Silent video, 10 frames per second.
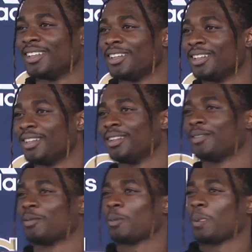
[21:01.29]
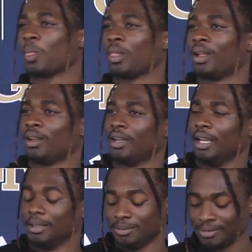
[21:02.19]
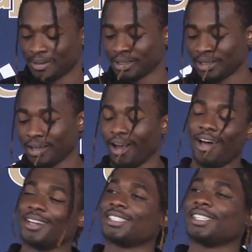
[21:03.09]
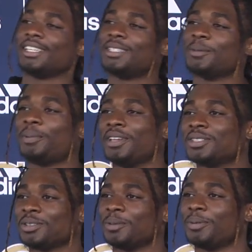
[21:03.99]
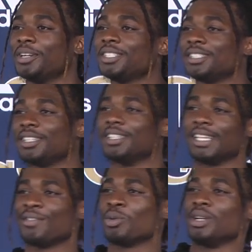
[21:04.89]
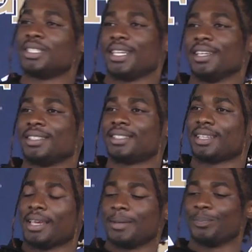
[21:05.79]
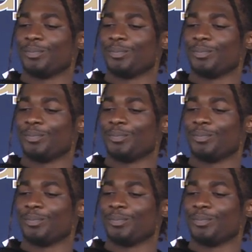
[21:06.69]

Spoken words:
your arm around a guy or hollering at a guy? Honestly, it depends on the person, because everyone takes, like,